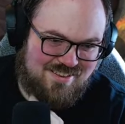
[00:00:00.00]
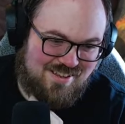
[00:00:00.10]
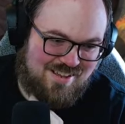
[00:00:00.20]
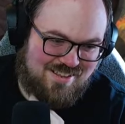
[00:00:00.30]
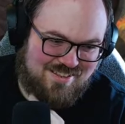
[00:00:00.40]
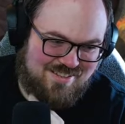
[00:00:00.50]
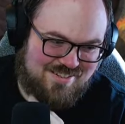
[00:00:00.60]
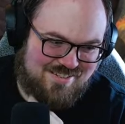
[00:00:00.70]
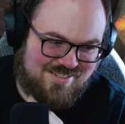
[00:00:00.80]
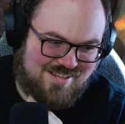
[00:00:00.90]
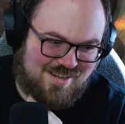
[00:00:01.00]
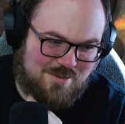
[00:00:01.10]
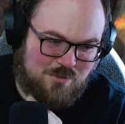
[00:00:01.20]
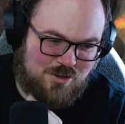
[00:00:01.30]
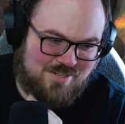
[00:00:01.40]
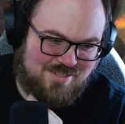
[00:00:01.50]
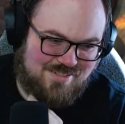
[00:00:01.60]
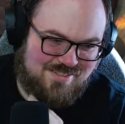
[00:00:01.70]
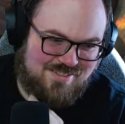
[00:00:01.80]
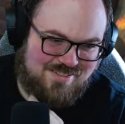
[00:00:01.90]
Yeah, just get time walked.
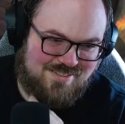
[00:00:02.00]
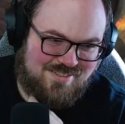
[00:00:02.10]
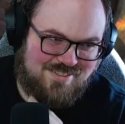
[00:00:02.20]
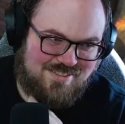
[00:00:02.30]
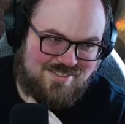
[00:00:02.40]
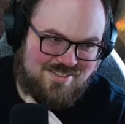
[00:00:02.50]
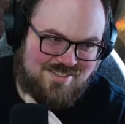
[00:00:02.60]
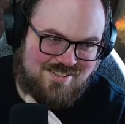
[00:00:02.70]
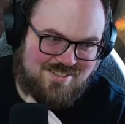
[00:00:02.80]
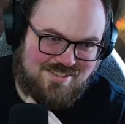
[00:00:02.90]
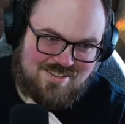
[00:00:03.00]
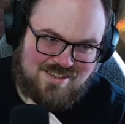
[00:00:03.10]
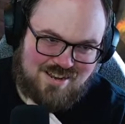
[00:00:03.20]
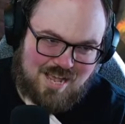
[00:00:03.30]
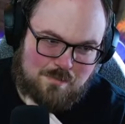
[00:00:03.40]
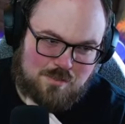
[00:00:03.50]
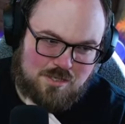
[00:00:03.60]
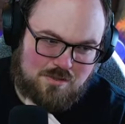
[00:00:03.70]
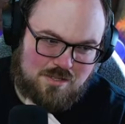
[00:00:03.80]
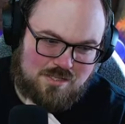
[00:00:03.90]
Get
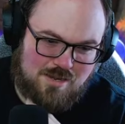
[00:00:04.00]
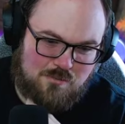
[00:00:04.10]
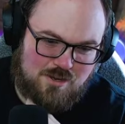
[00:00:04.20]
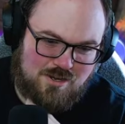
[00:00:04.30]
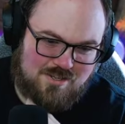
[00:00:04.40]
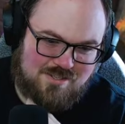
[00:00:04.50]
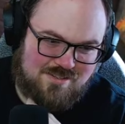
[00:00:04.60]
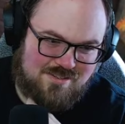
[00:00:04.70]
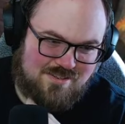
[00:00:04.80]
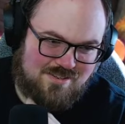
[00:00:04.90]
absolutely time walked.